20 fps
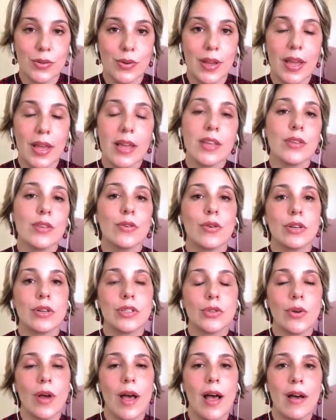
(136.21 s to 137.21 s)
Okay, you're
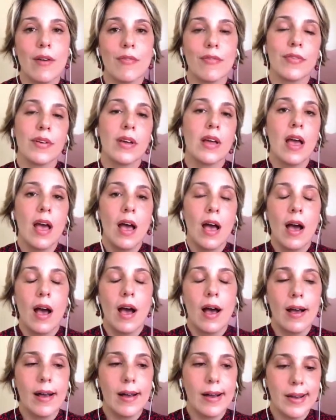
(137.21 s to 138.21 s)
going to have
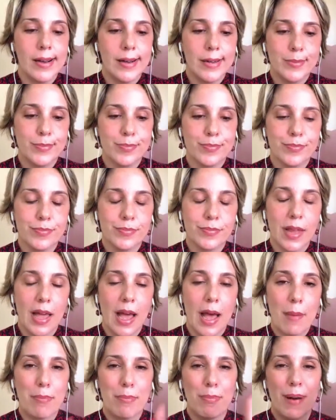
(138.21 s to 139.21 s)
a
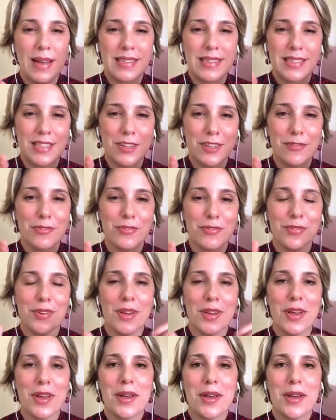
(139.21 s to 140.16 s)
passive